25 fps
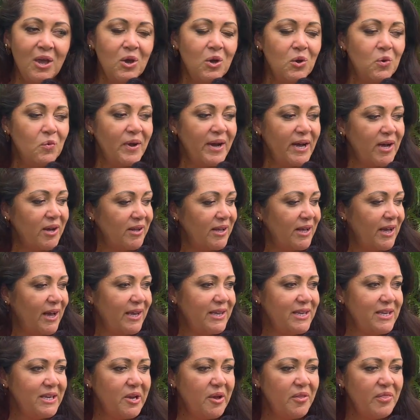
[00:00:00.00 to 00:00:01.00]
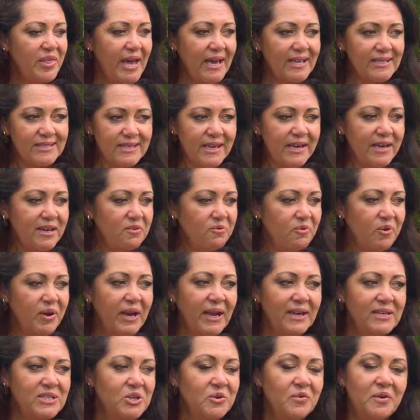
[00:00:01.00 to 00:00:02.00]
well, that's kind of what
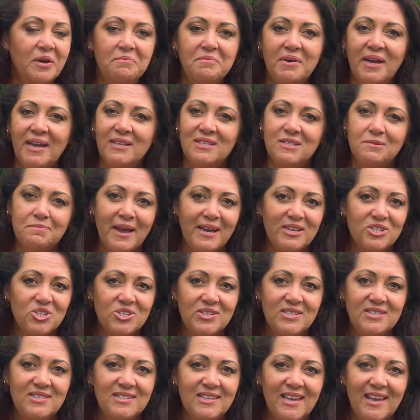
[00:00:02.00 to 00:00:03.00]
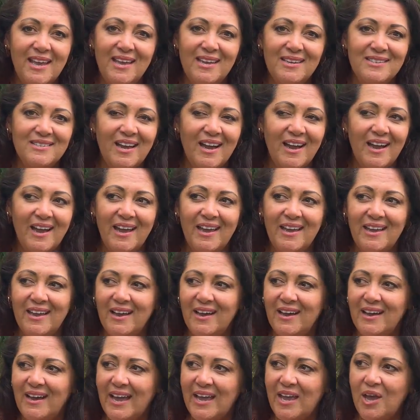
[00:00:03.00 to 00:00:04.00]
I do on my inspections, and
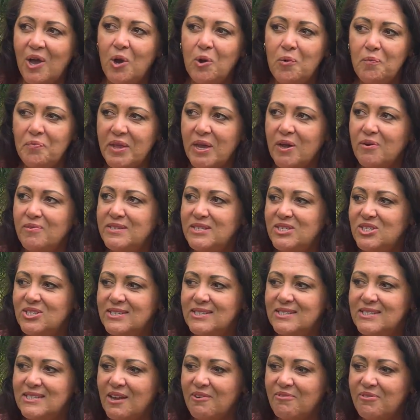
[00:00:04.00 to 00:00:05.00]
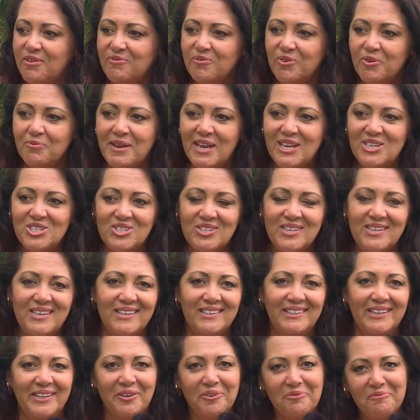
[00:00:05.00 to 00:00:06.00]
I hope that was just enough information,
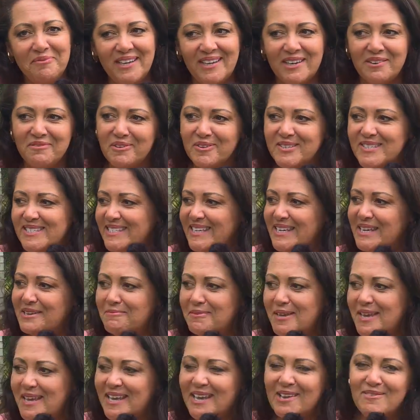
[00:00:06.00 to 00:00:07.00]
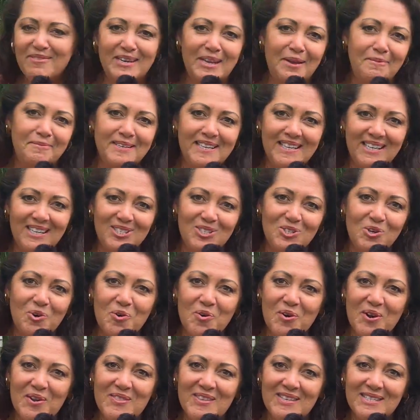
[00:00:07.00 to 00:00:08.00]
a little bit of a sneak peek of an updated
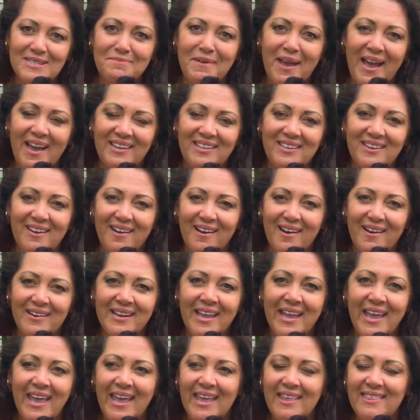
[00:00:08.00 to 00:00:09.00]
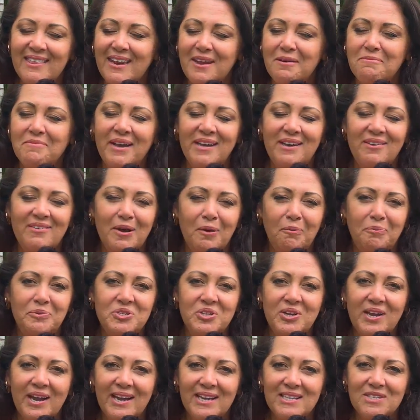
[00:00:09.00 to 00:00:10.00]
tour in this backyard, that it might have helped
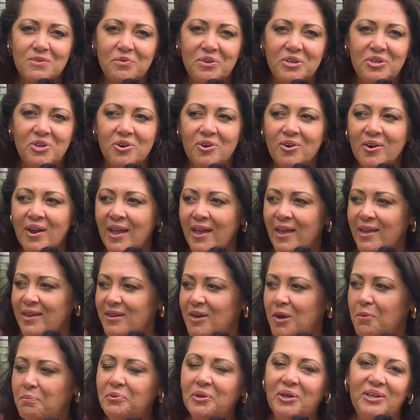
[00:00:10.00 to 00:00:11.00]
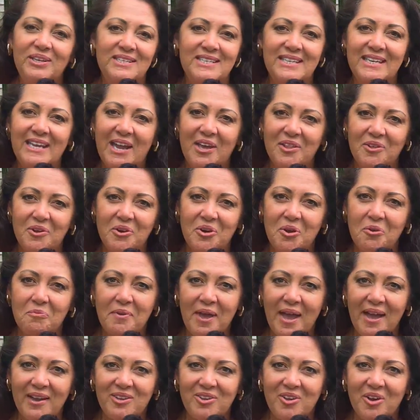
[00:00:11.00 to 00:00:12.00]
you guys when you're, putting together your
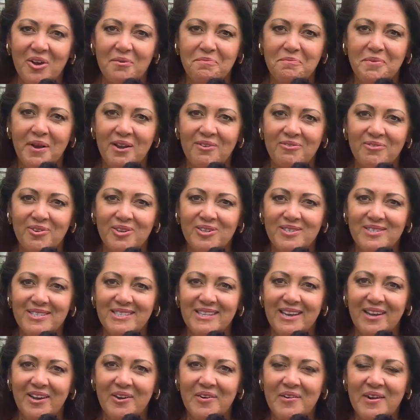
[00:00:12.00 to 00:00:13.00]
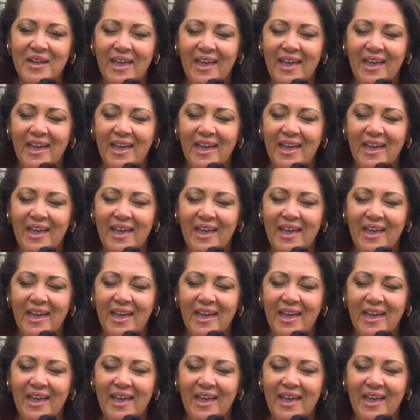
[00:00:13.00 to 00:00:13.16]
backyard buffer. So